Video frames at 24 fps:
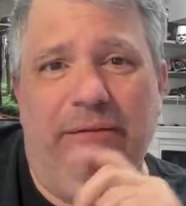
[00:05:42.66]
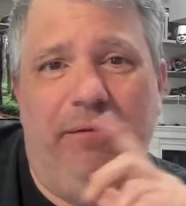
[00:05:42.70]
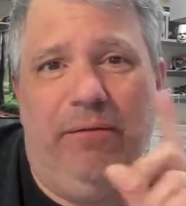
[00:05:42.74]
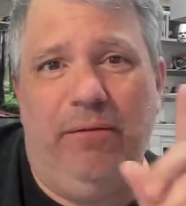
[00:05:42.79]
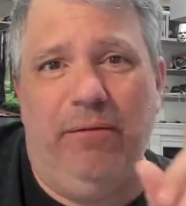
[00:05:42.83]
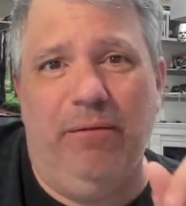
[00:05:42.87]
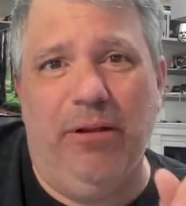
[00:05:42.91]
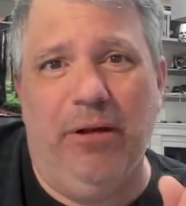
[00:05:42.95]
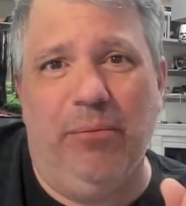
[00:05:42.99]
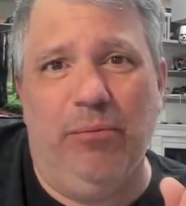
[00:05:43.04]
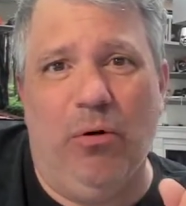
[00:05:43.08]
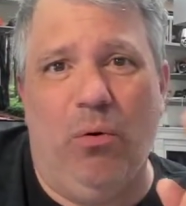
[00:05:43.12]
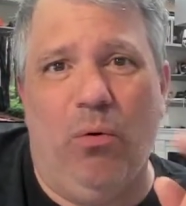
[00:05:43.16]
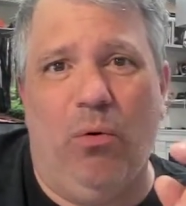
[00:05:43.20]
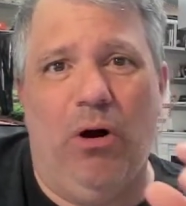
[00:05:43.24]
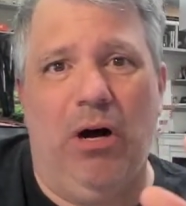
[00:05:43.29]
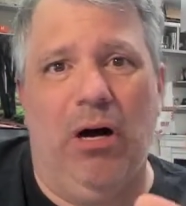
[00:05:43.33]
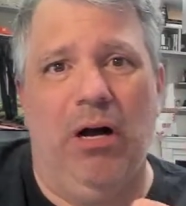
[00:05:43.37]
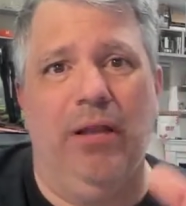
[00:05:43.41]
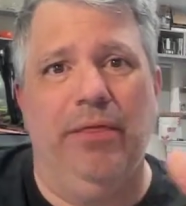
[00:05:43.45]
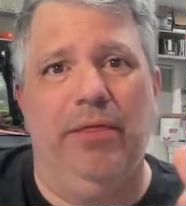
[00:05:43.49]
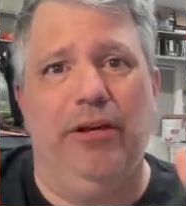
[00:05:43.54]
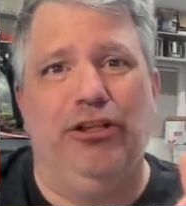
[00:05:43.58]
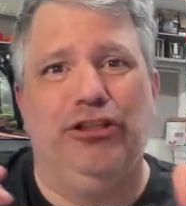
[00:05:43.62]
Number
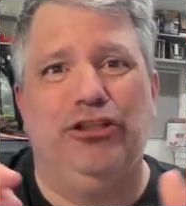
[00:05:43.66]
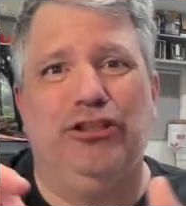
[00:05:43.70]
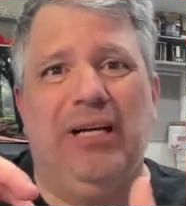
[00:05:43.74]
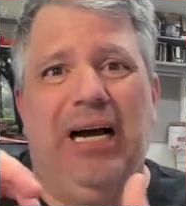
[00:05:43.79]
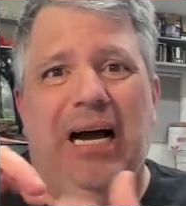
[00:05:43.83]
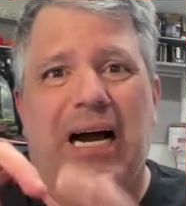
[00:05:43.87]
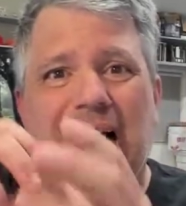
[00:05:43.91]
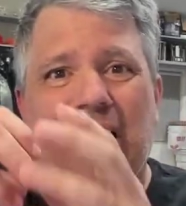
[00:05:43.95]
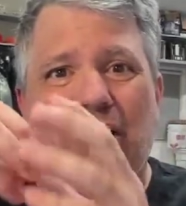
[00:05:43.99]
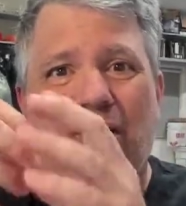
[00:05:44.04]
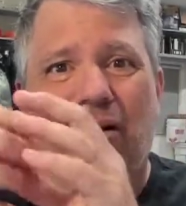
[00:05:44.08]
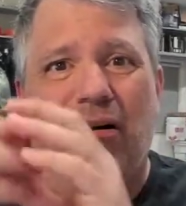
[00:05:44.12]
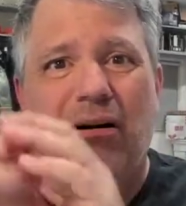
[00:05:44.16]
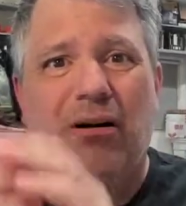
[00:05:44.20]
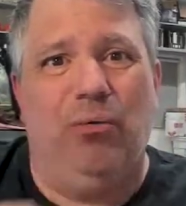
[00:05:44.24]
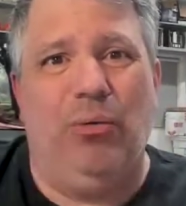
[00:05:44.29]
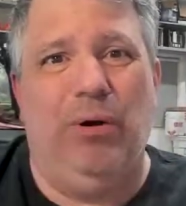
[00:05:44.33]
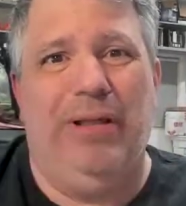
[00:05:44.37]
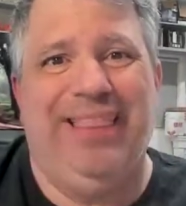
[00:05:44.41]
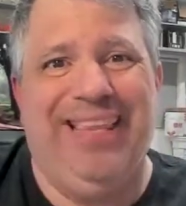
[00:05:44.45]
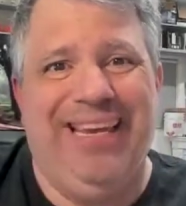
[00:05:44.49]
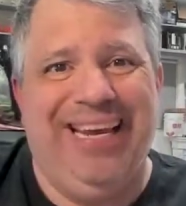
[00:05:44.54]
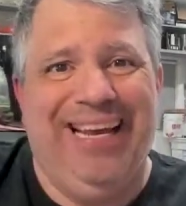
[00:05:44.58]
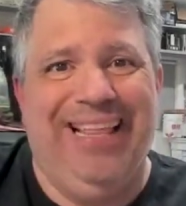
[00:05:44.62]
one, there's dialogue
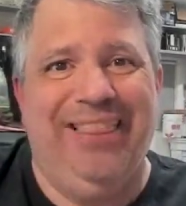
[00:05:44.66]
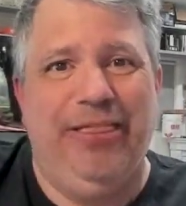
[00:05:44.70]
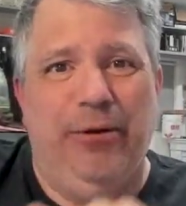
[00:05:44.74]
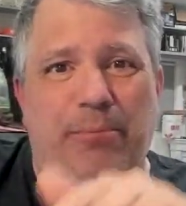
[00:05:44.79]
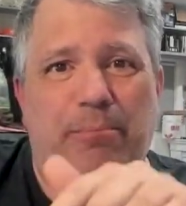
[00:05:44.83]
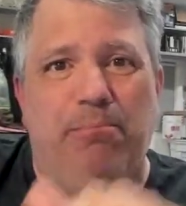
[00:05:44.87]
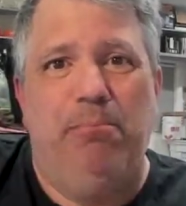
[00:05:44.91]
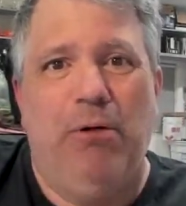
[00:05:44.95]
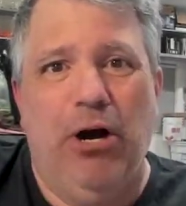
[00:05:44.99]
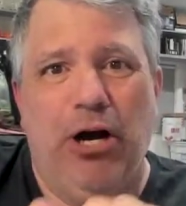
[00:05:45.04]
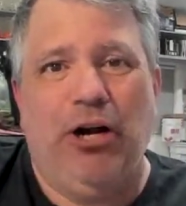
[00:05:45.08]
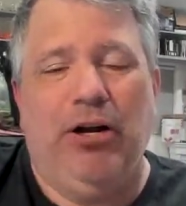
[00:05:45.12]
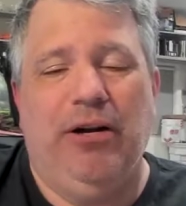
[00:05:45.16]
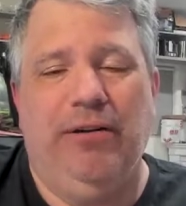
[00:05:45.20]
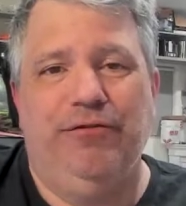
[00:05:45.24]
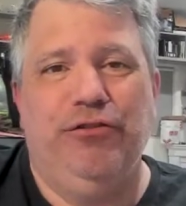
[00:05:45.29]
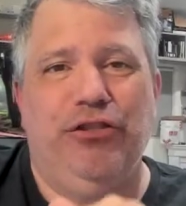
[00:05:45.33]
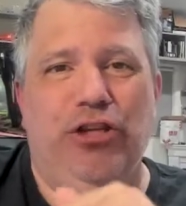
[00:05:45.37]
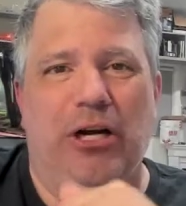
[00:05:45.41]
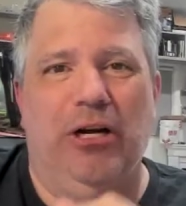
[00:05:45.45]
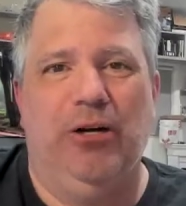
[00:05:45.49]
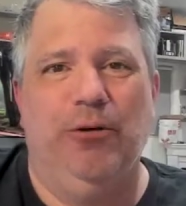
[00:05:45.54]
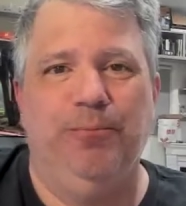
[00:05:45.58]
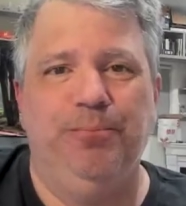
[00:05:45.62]
within the book of
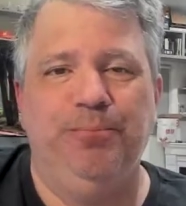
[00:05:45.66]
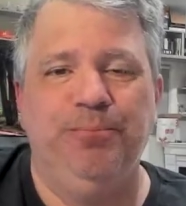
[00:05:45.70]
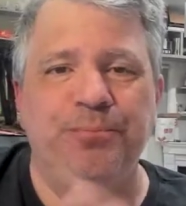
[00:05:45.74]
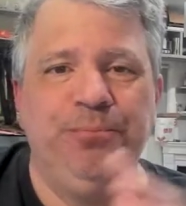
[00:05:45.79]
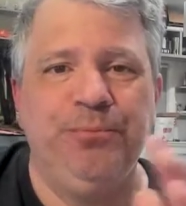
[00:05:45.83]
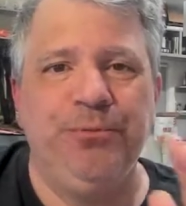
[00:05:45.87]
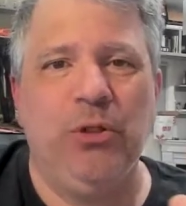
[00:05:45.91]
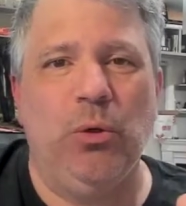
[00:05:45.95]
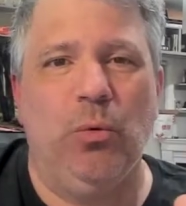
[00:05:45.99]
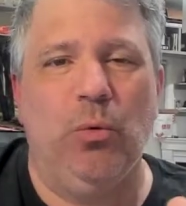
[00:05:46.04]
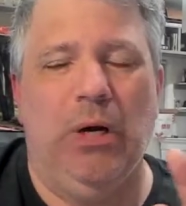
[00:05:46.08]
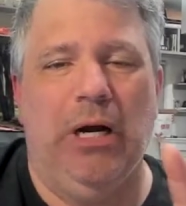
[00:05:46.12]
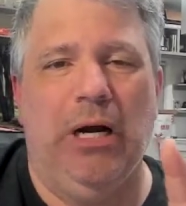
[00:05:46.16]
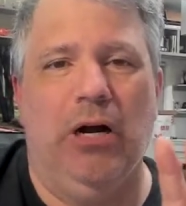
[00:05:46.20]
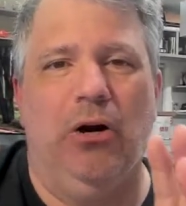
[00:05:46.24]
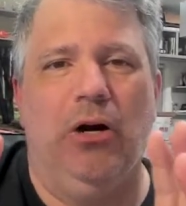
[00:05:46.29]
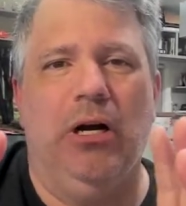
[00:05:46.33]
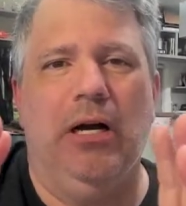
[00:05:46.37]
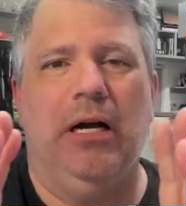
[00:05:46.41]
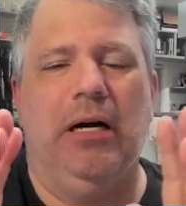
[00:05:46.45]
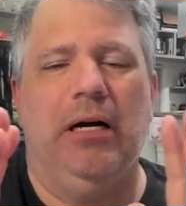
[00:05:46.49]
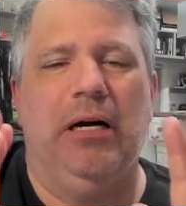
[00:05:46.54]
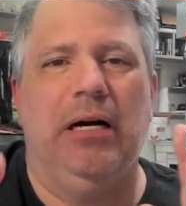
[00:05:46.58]
Job, where